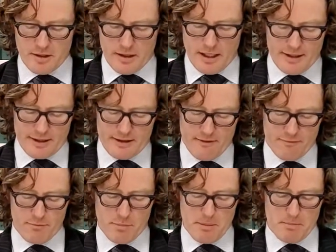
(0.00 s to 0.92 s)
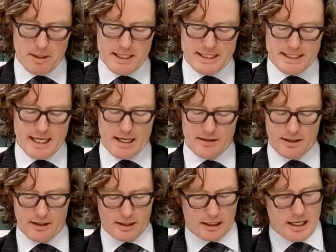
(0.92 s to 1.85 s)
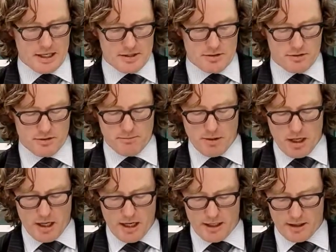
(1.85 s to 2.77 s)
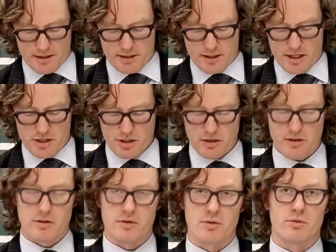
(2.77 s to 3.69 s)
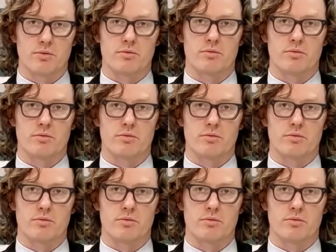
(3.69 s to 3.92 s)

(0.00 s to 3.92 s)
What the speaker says: and that they've been picked out in the classroom by a teacher who